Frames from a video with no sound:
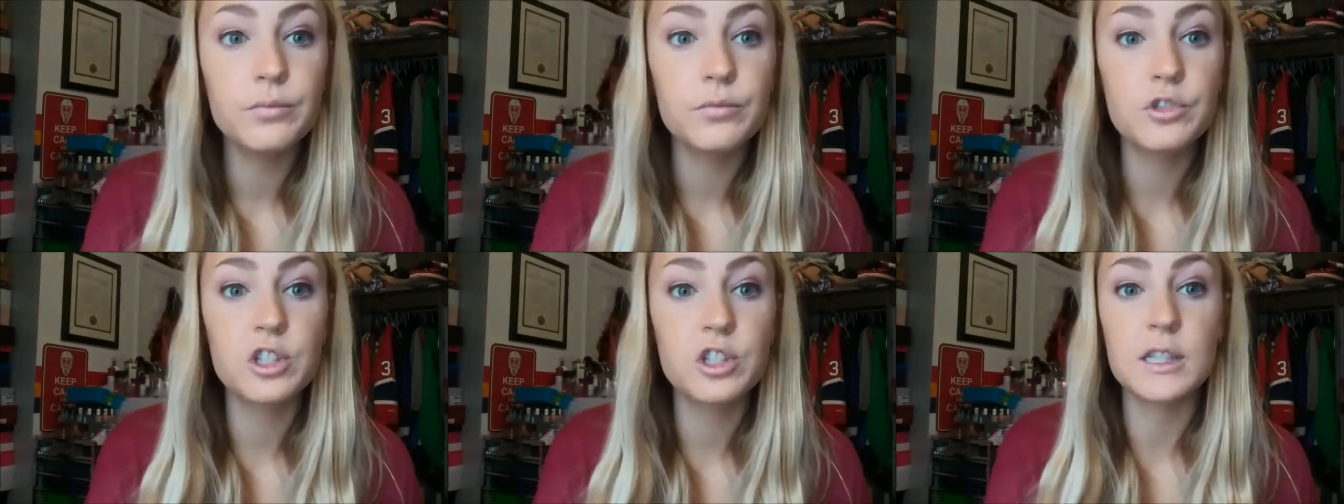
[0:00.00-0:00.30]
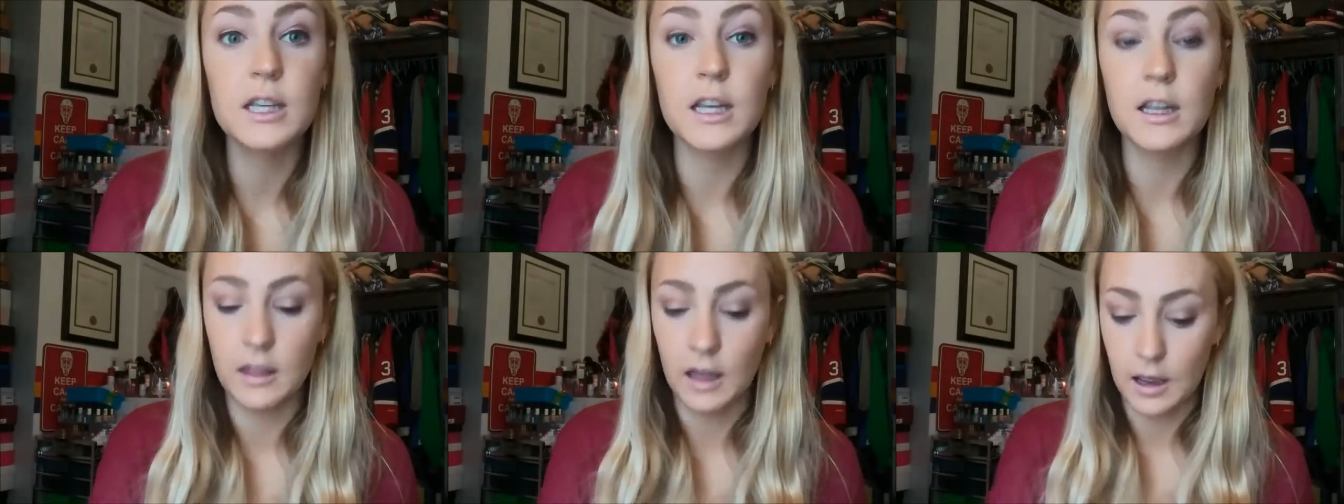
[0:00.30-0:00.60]

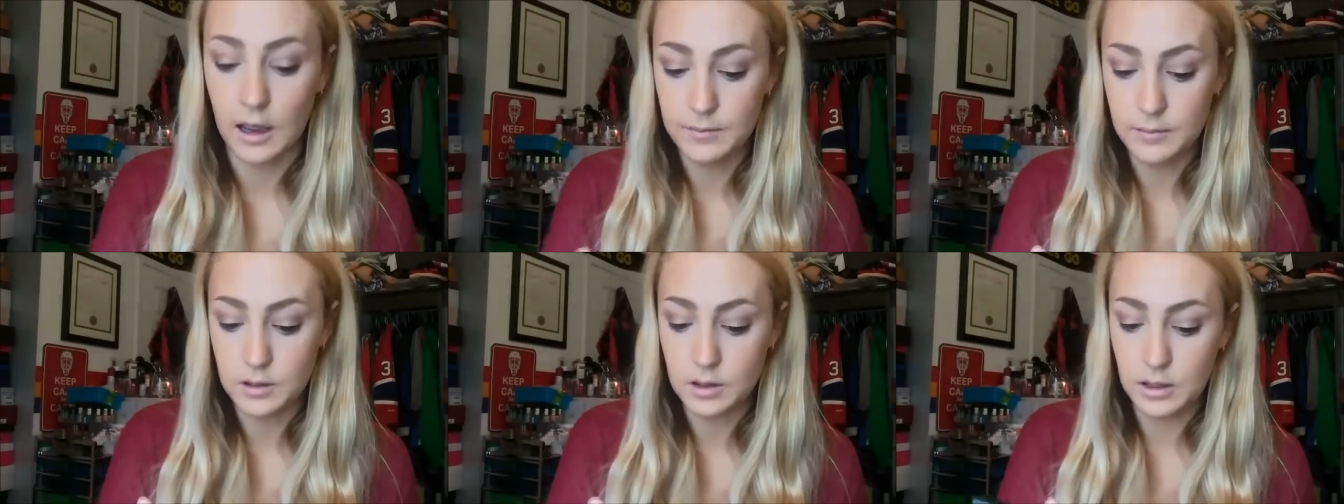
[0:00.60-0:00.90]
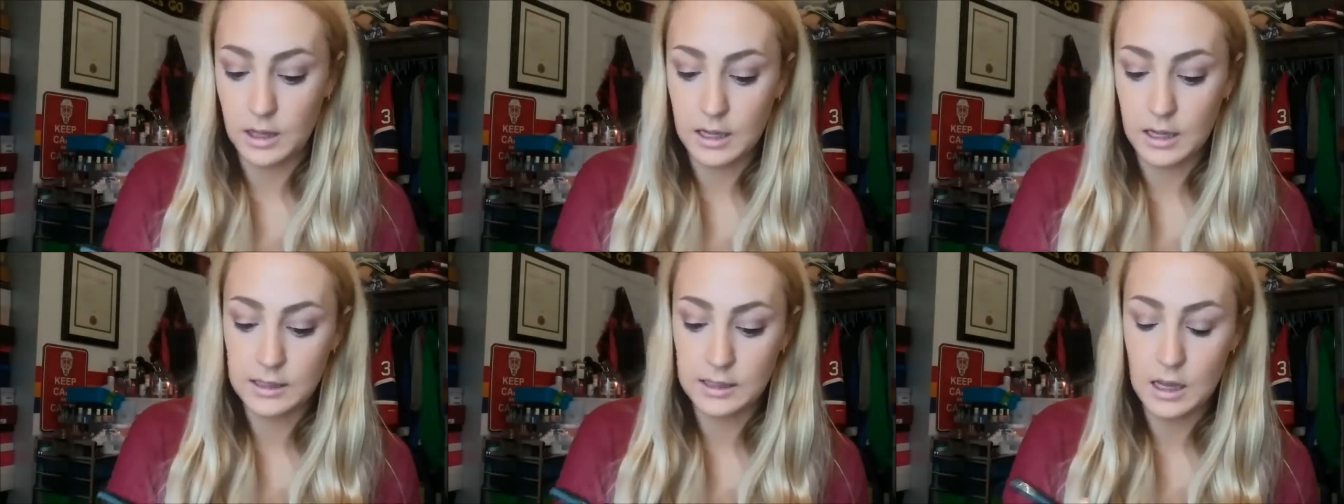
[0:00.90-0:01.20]
just like that. So
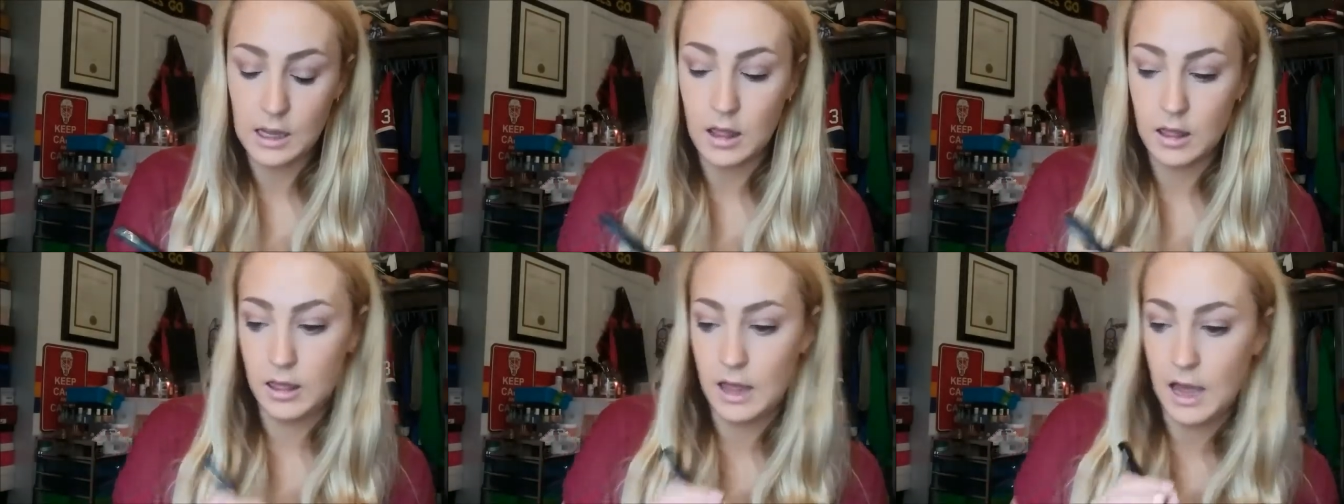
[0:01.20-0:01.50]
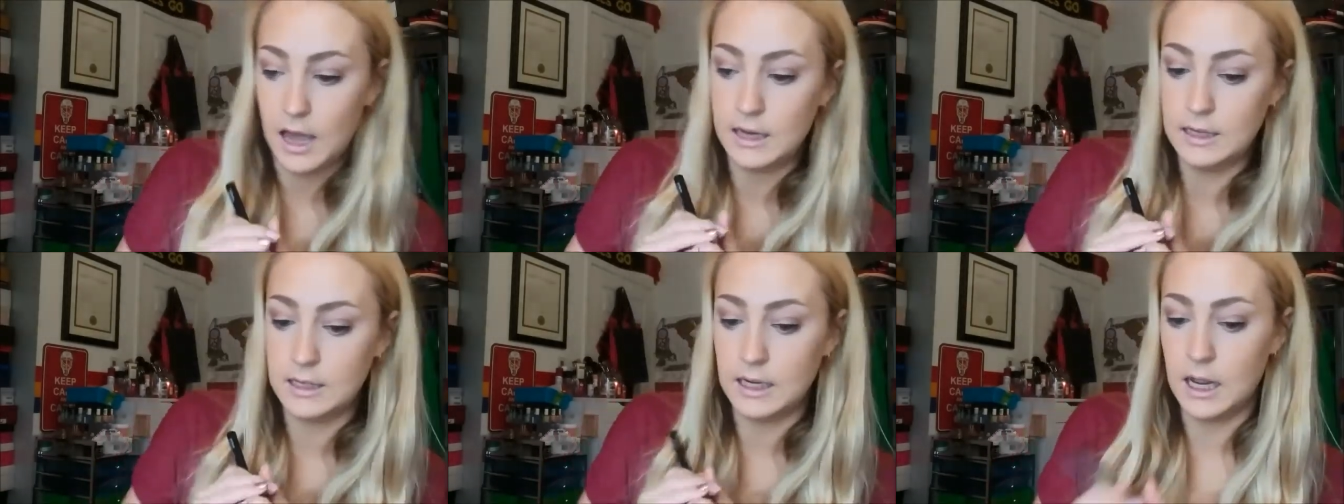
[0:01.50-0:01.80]
that's
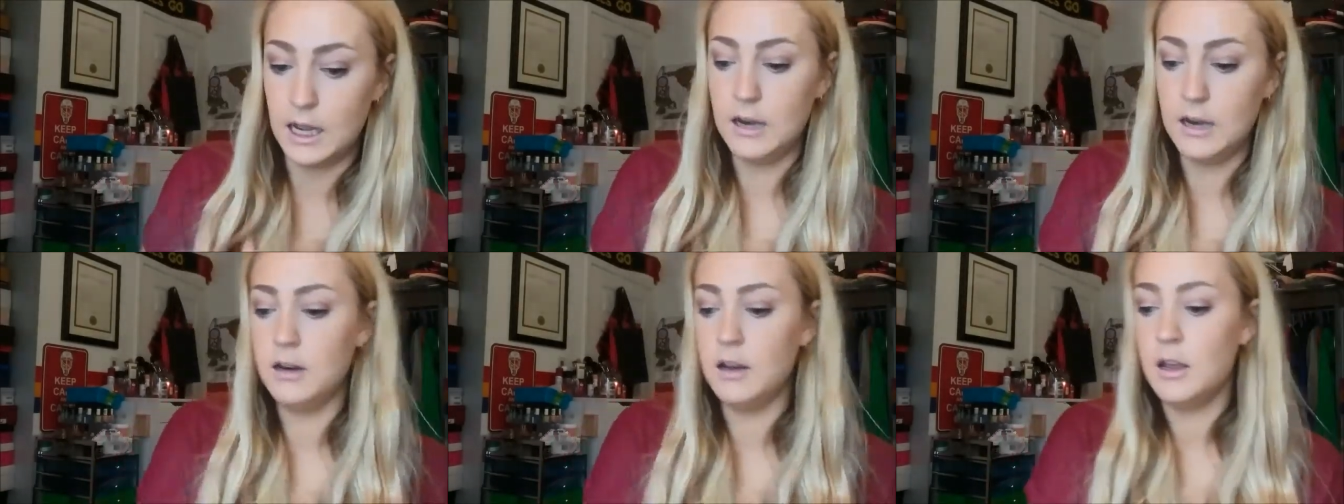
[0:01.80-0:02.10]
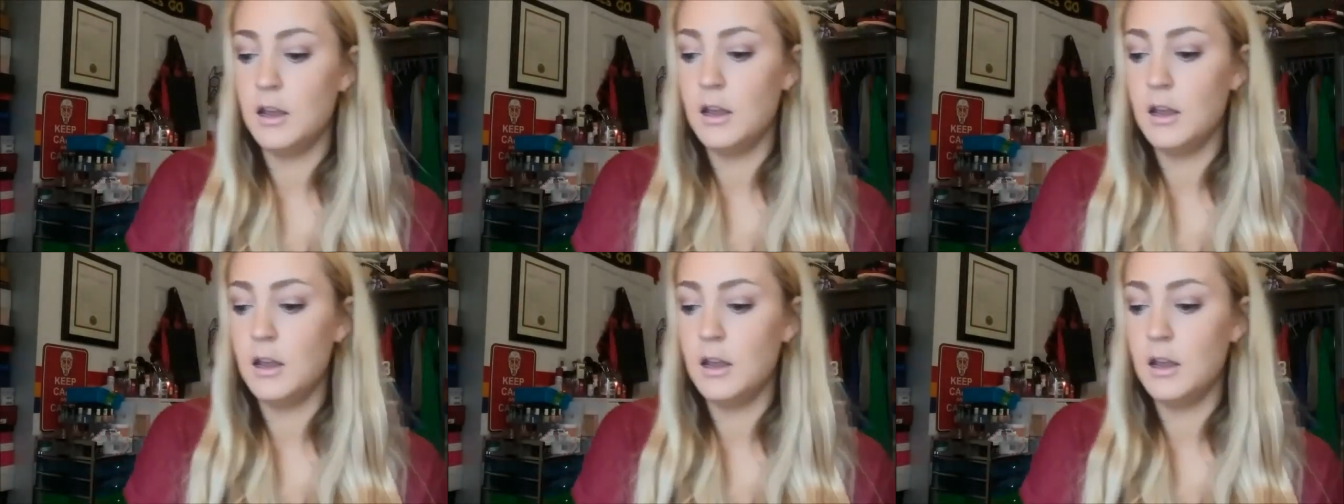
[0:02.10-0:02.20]
that done.